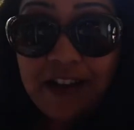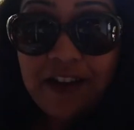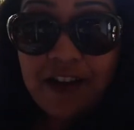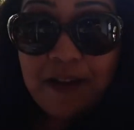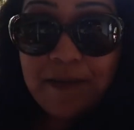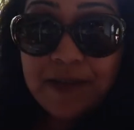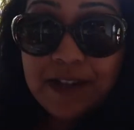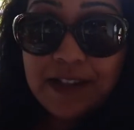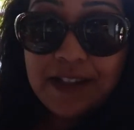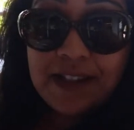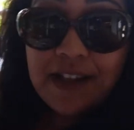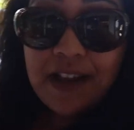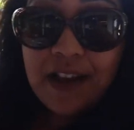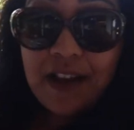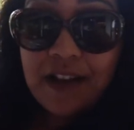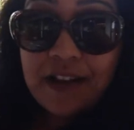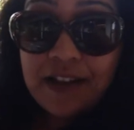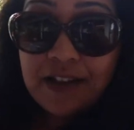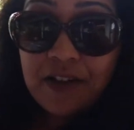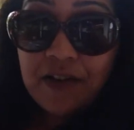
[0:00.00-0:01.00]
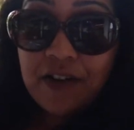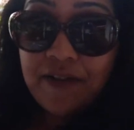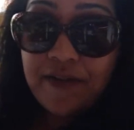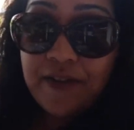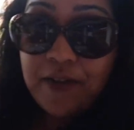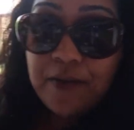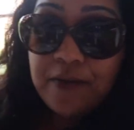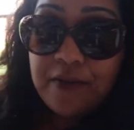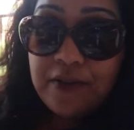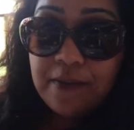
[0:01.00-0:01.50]
humans. Sorry
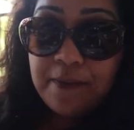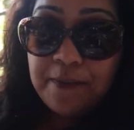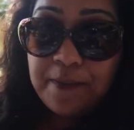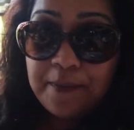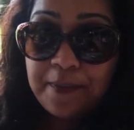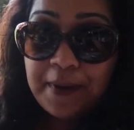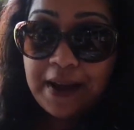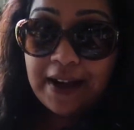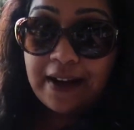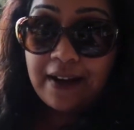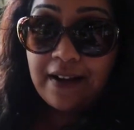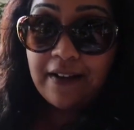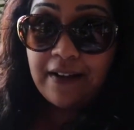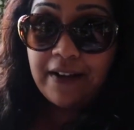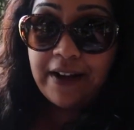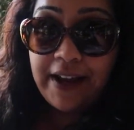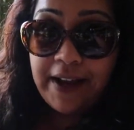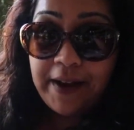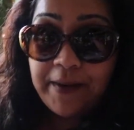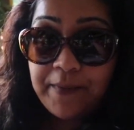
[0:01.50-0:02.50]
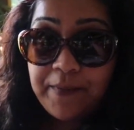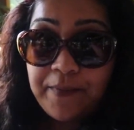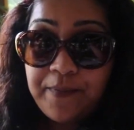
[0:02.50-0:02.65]
for all the backlight